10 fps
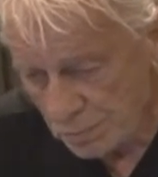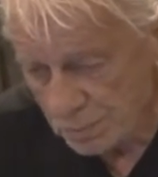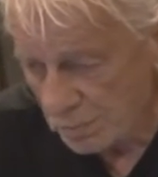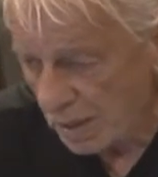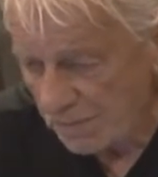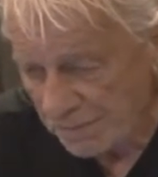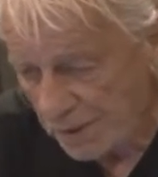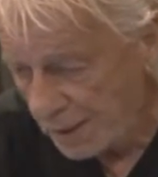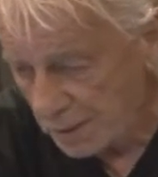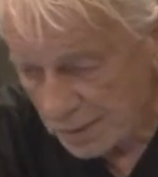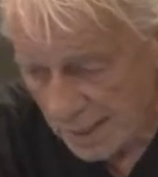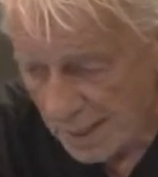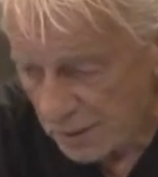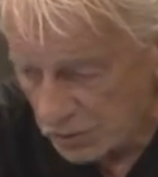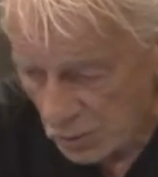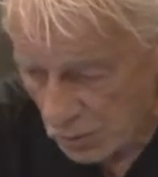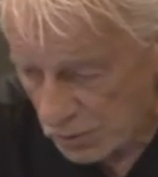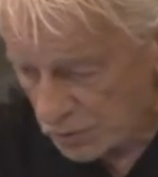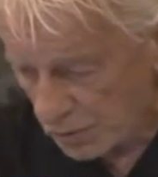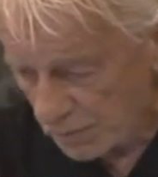right flank attack, so on and
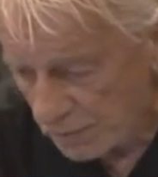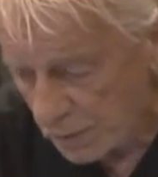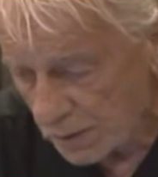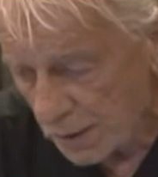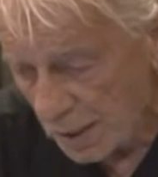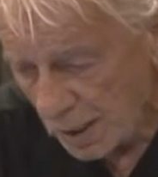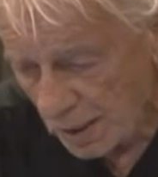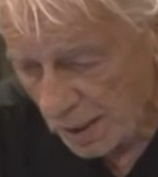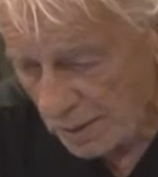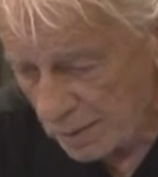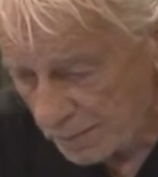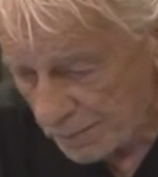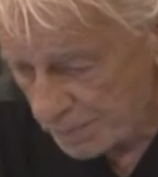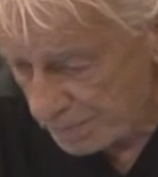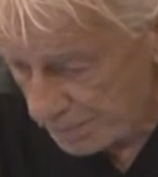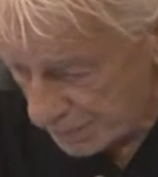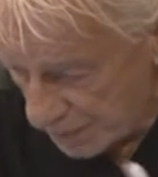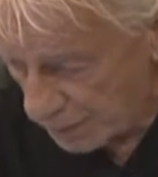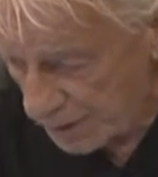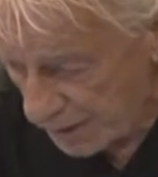so forth. And
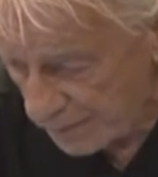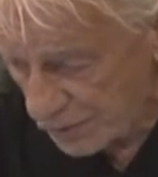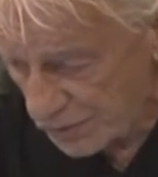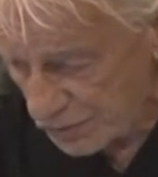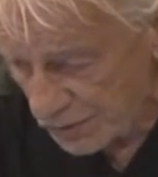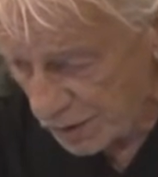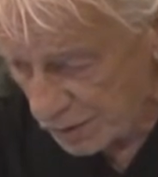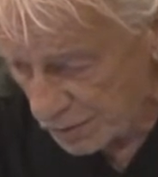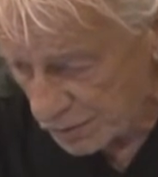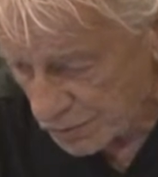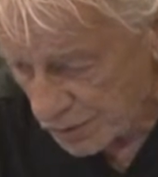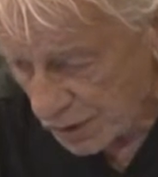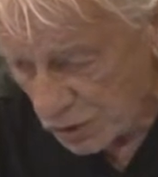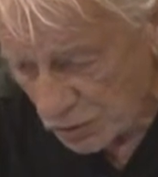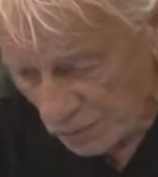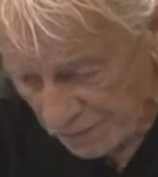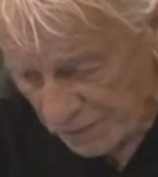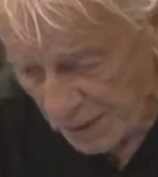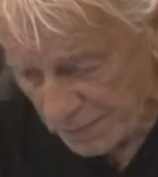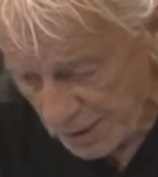they're given the signals. So for
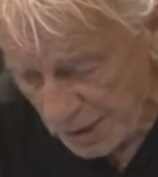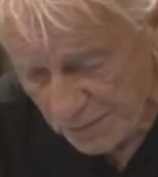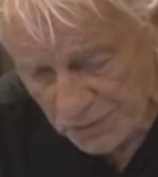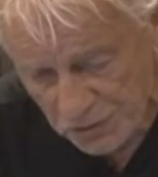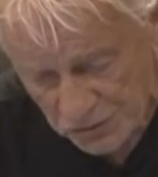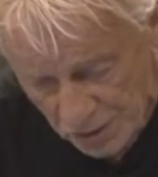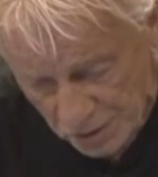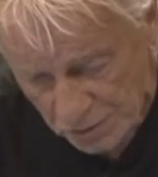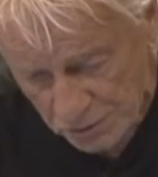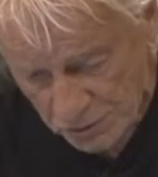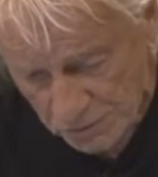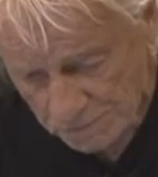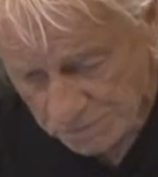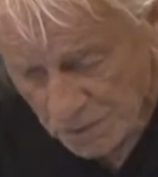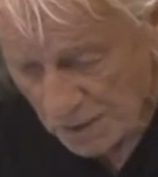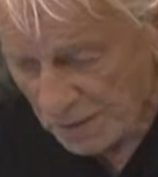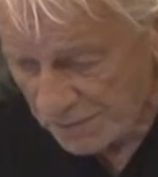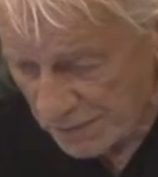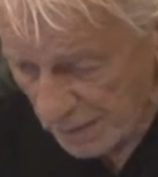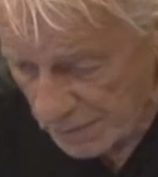them to give the signals and for
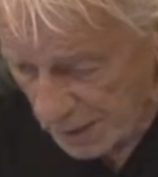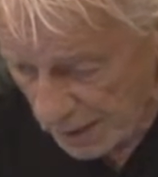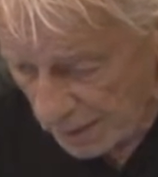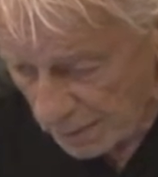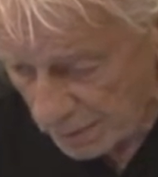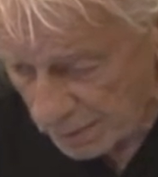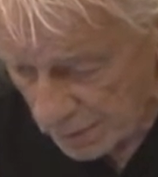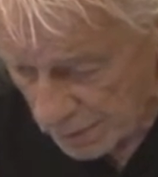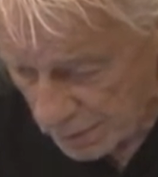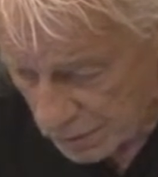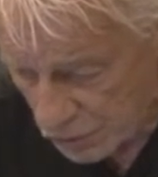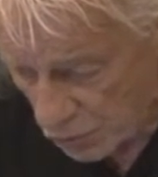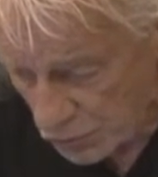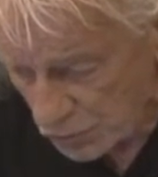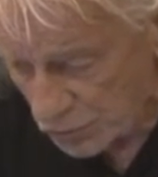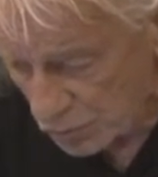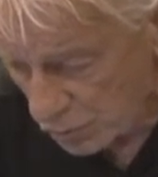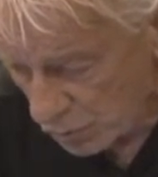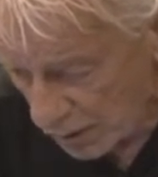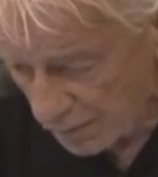them to hear, the soldiers or
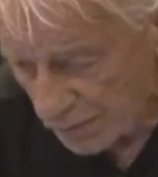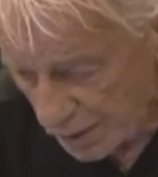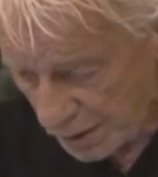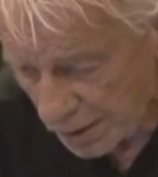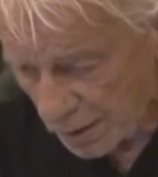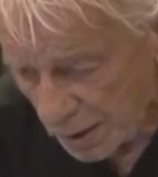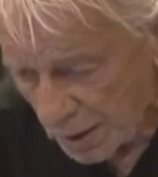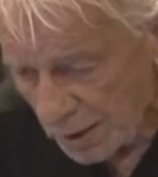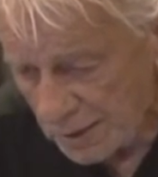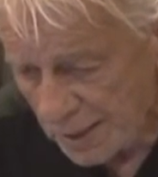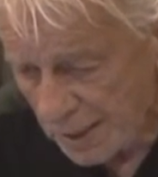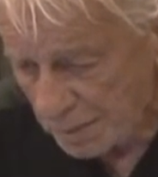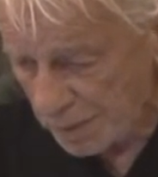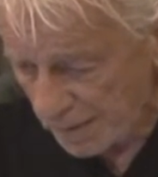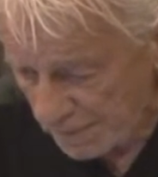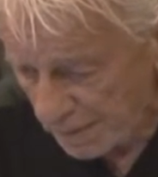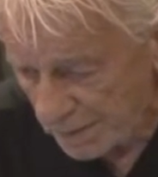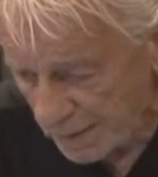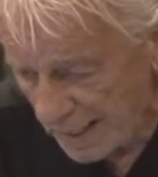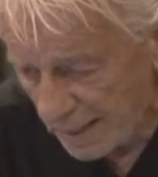whoever to hear, they had to play very
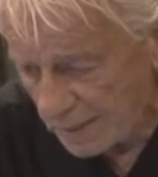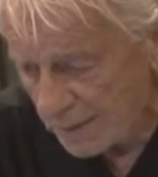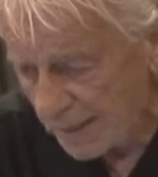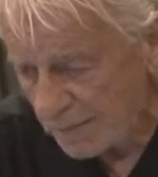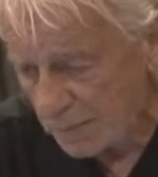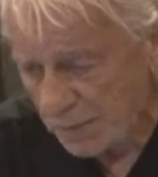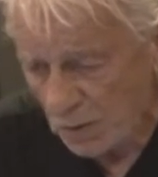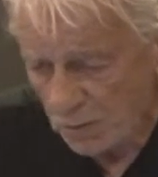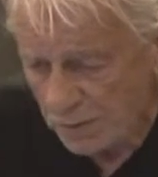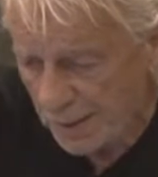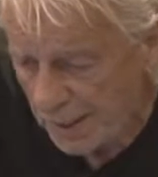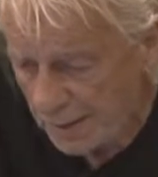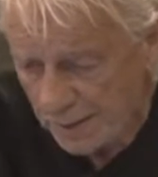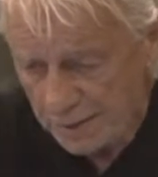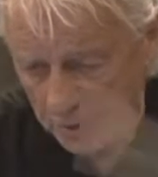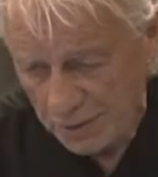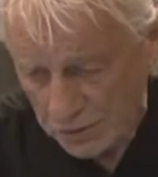loud and have to play over the head like this,